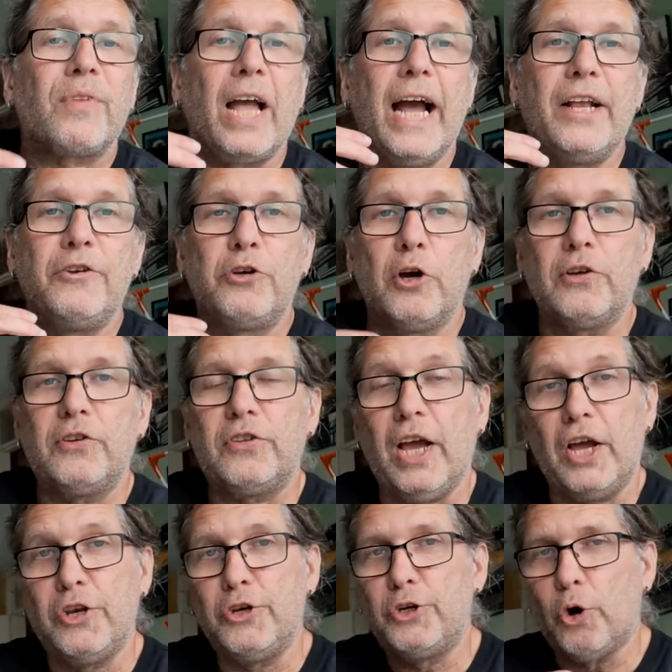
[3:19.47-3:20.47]
and just
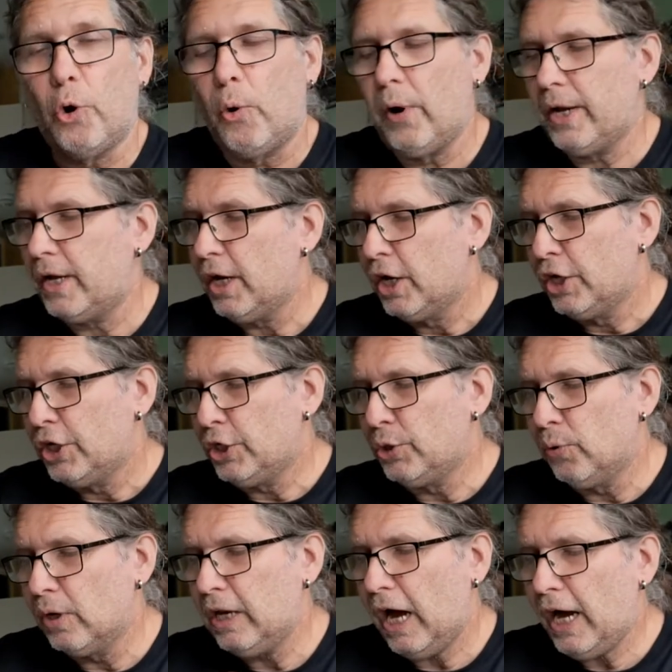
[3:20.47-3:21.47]
enjoy
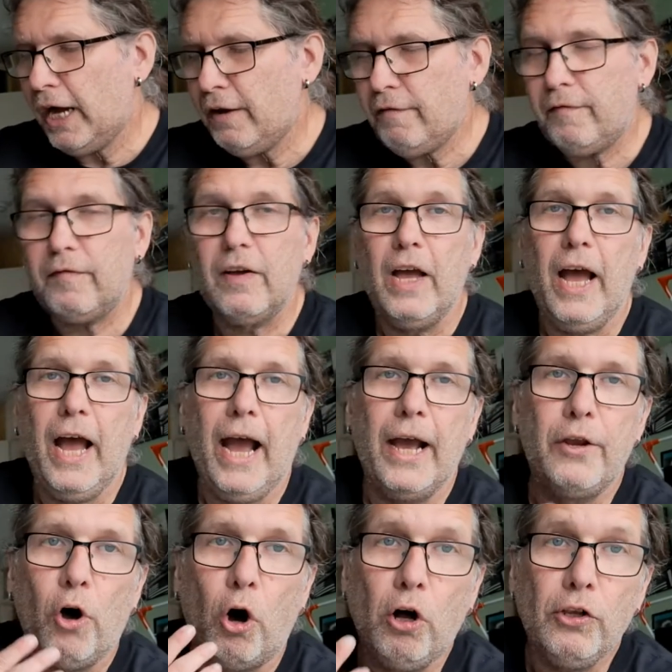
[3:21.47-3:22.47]
your life.
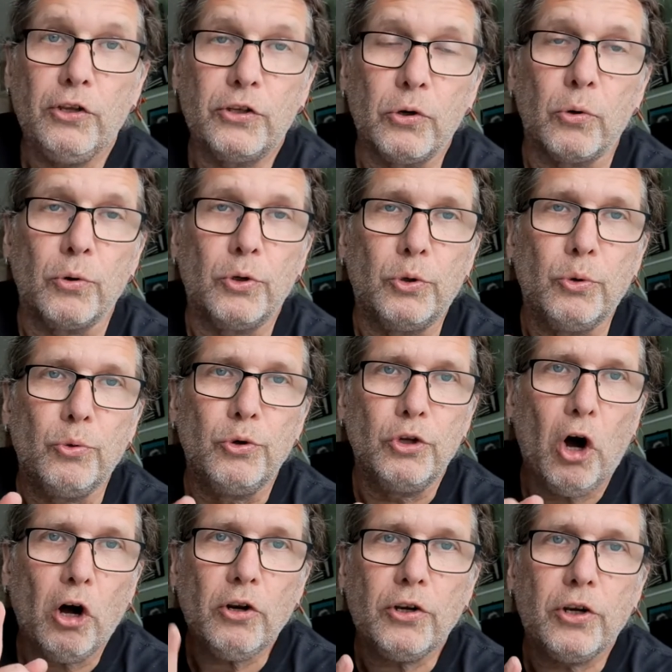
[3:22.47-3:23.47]
And also, do
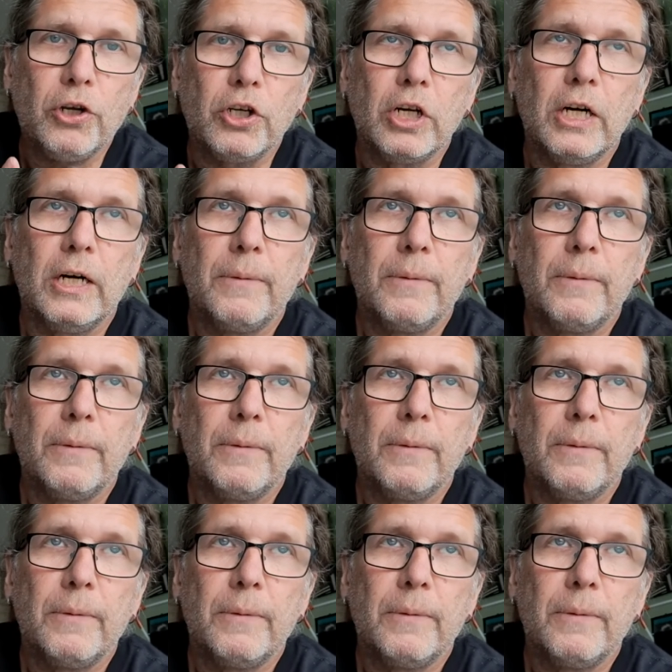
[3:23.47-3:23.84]
not